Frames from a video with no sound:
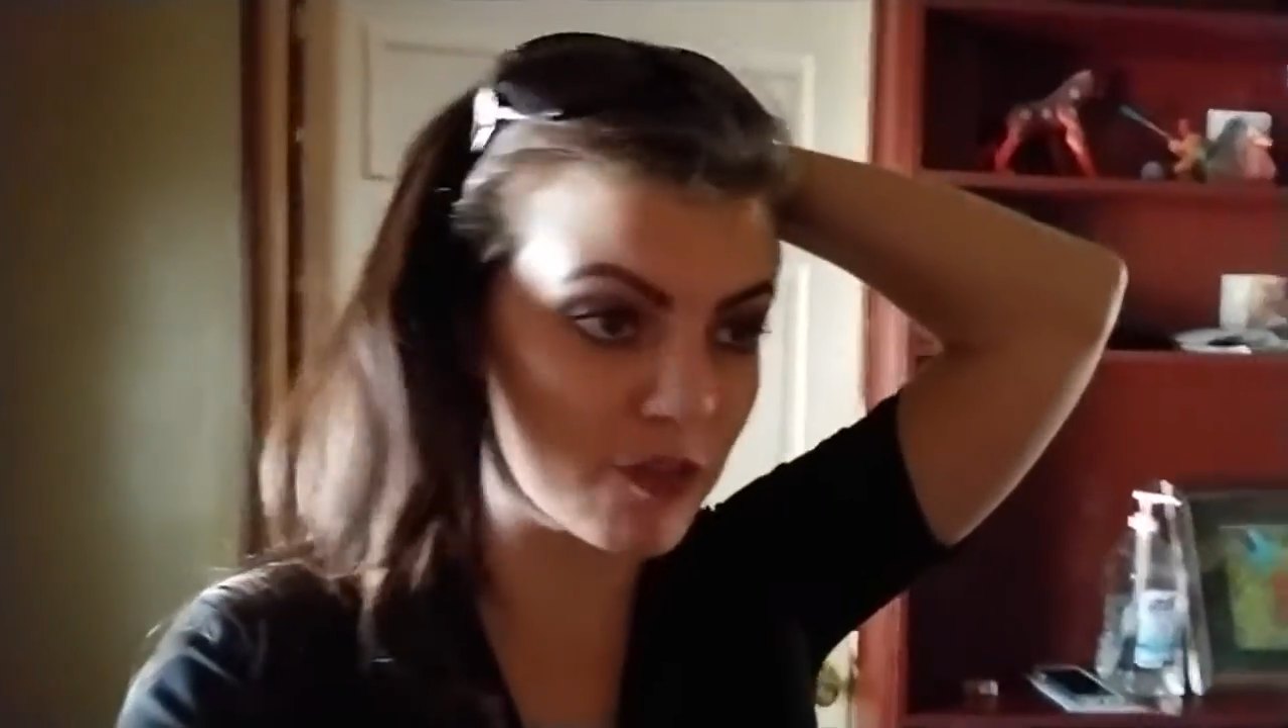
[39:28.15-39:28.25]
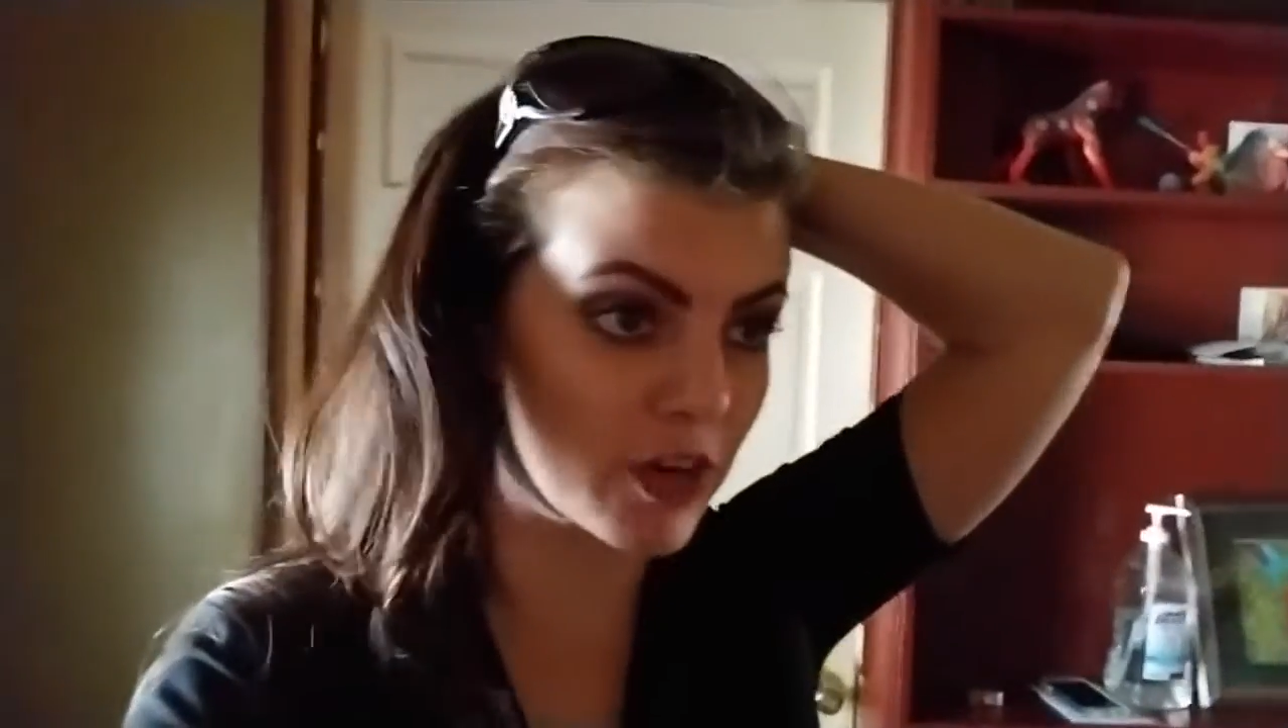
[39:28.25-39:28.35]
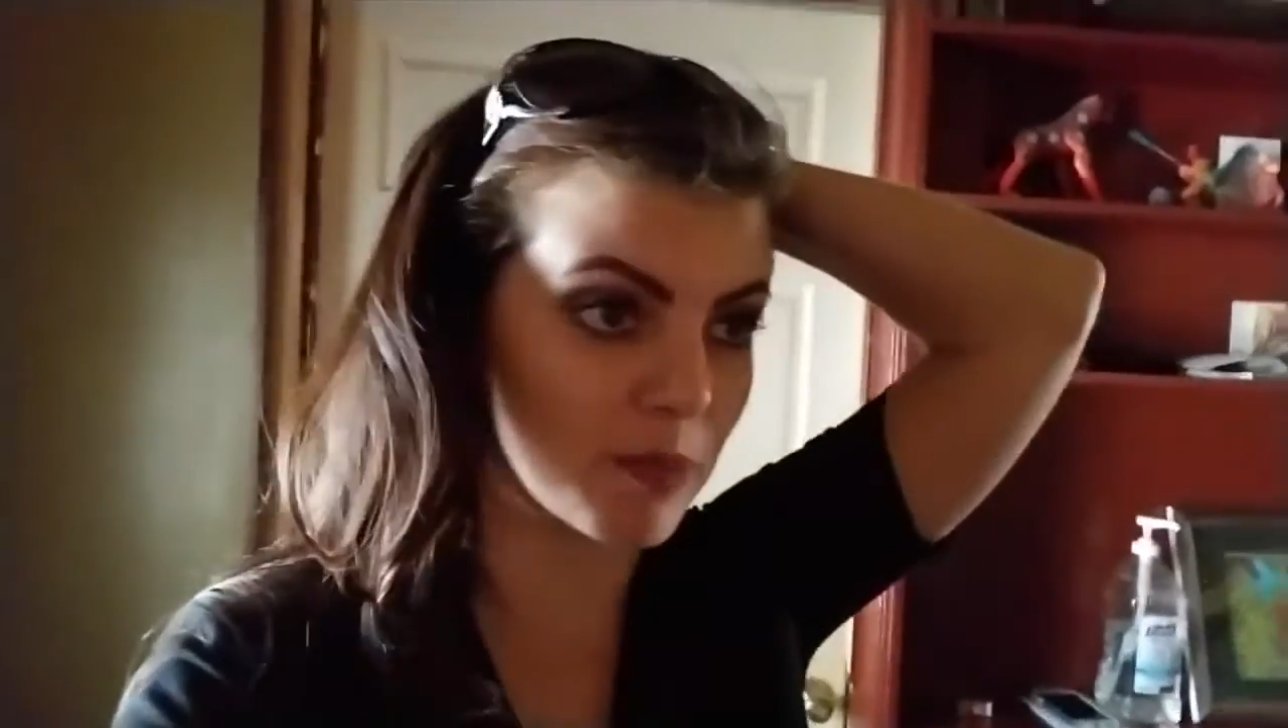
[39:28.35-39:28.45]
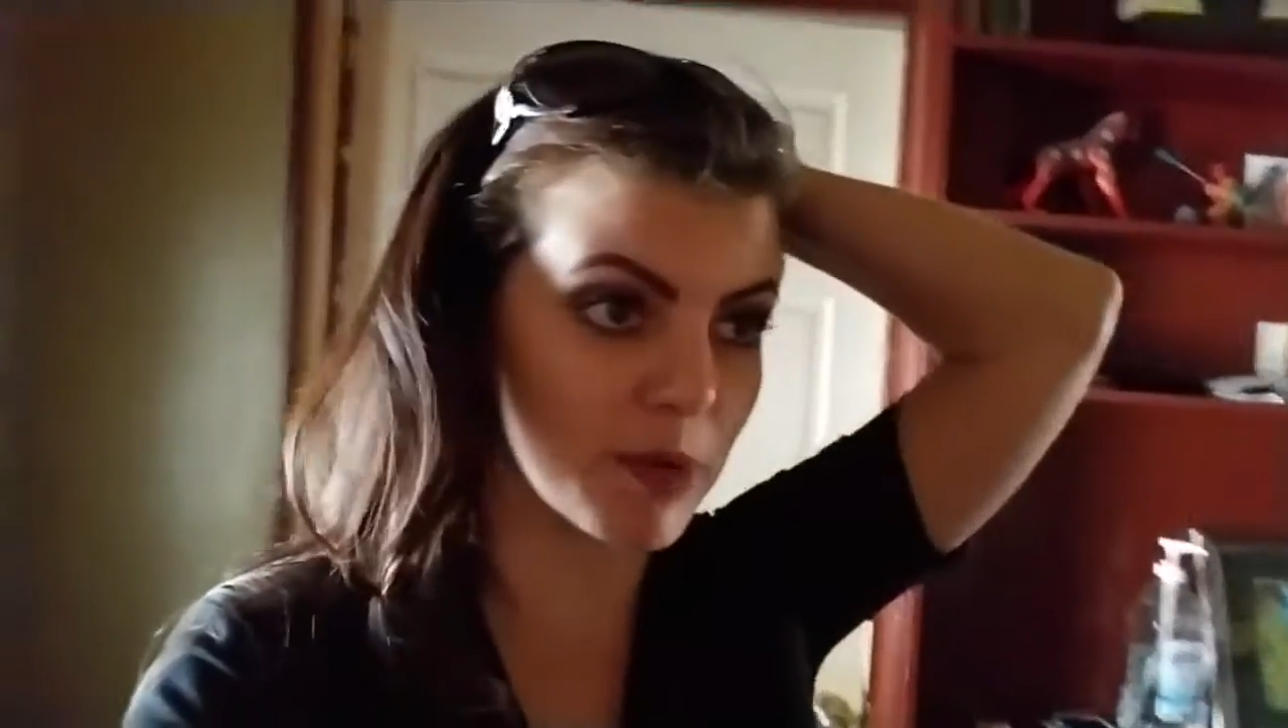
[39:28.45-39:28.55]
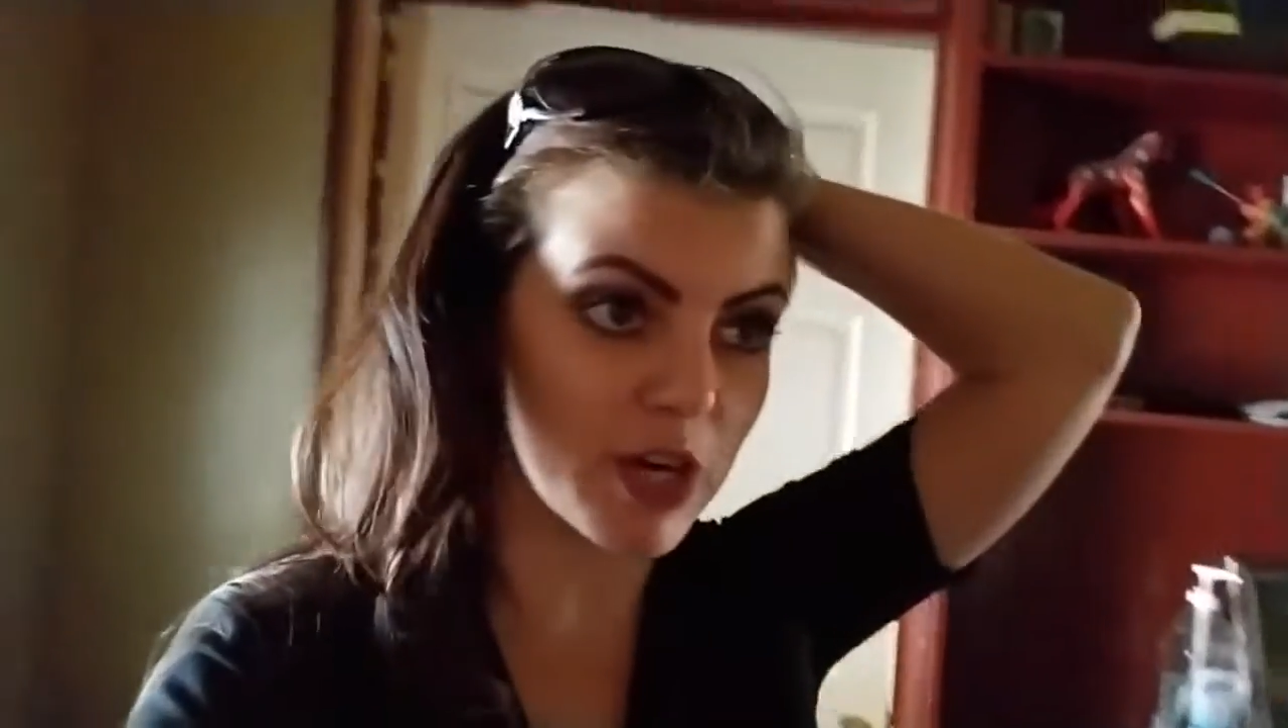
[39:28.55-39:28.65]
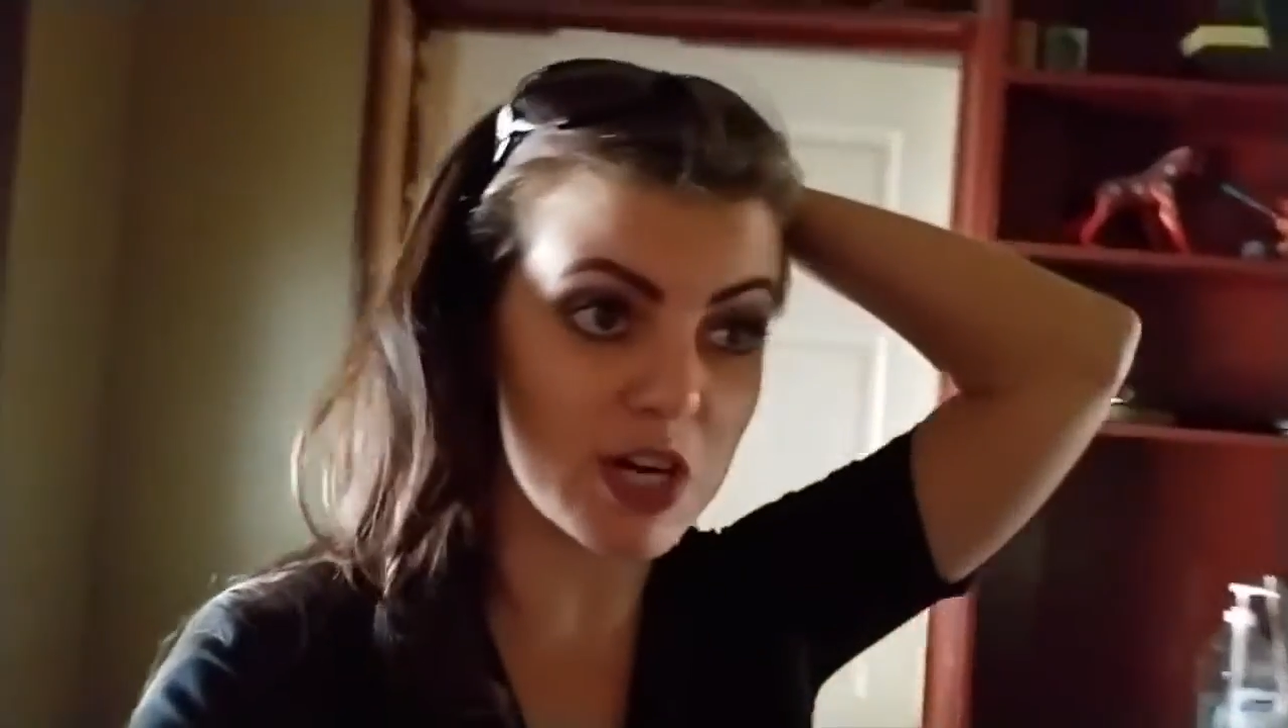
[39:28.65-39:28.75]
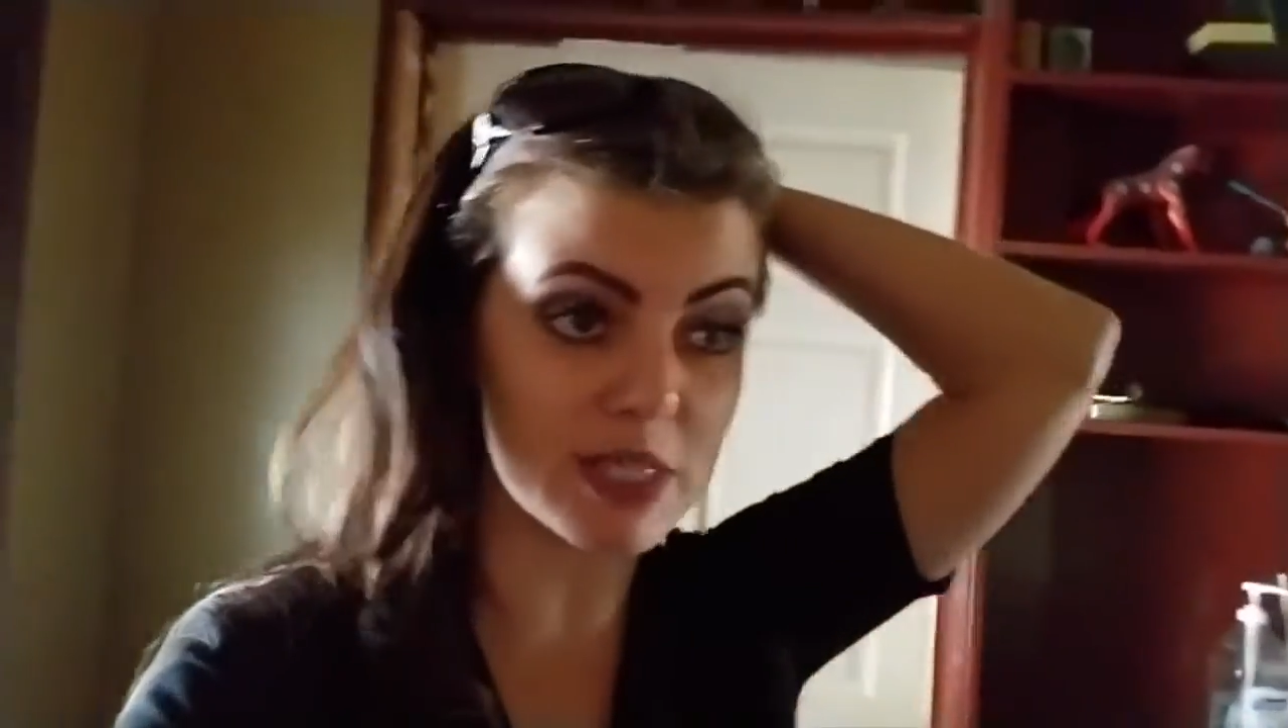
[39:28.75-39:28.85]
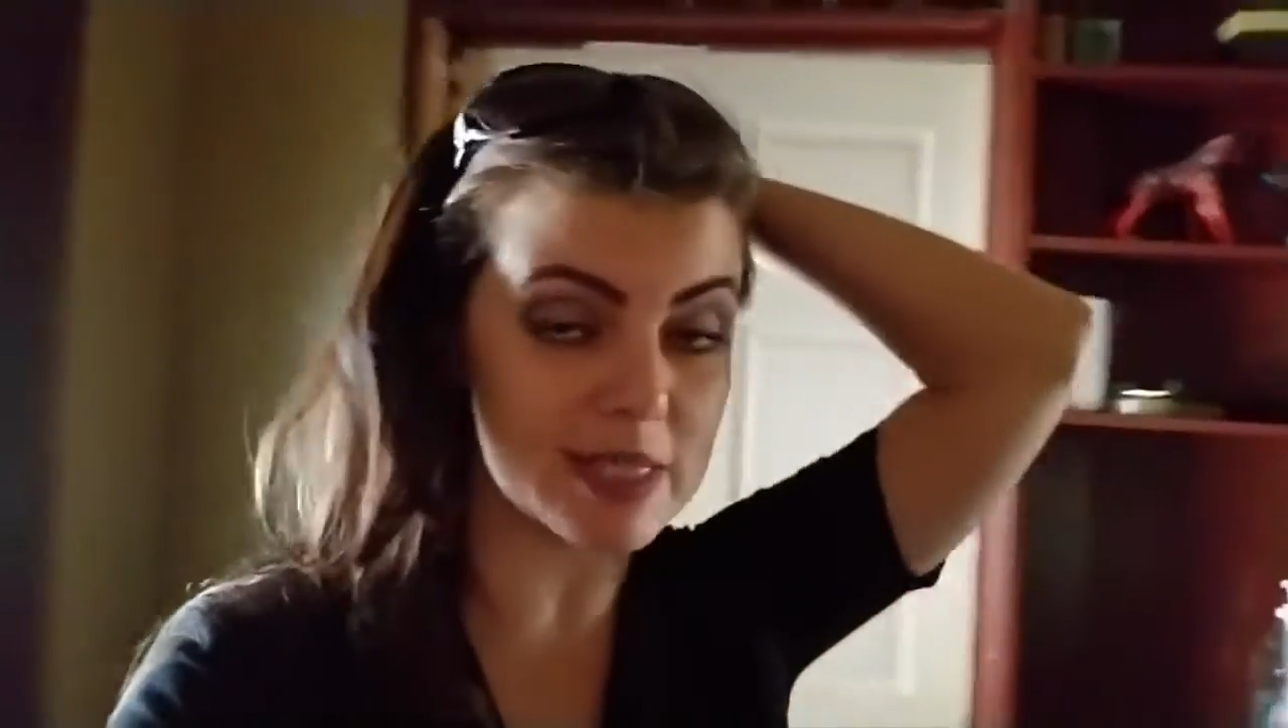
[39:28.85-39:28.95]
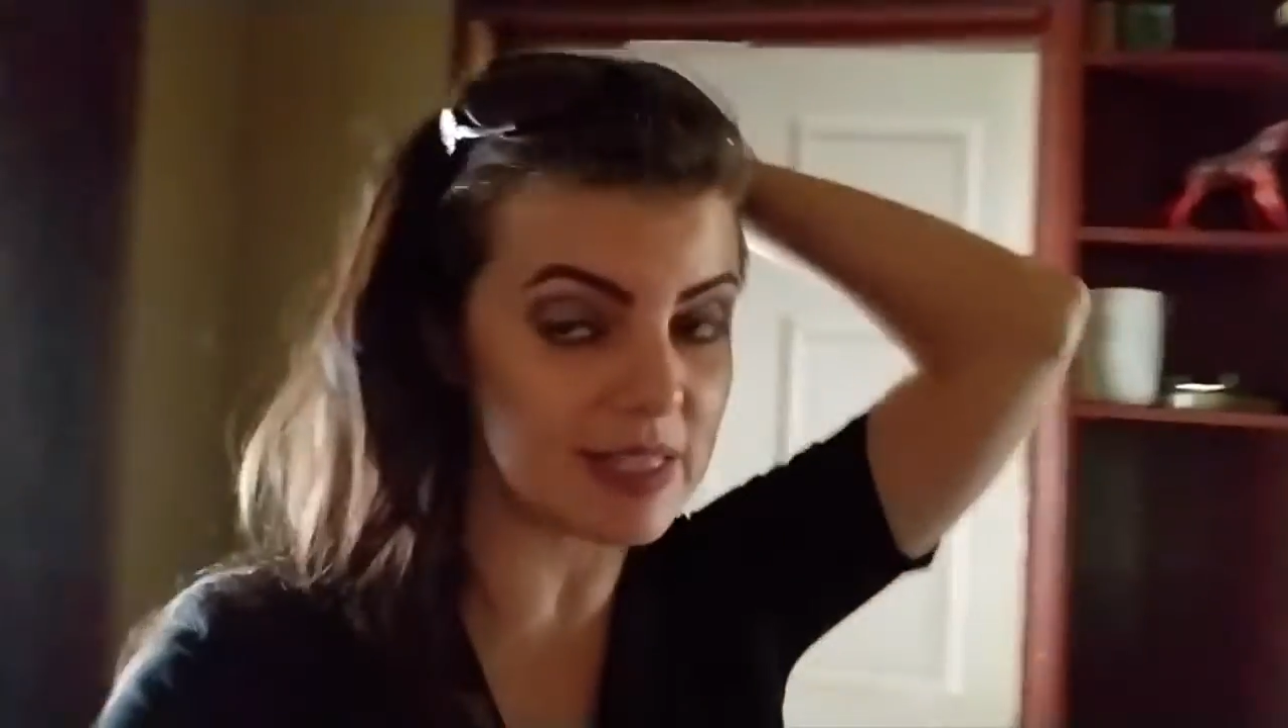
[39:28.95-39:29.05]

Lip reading: for a bird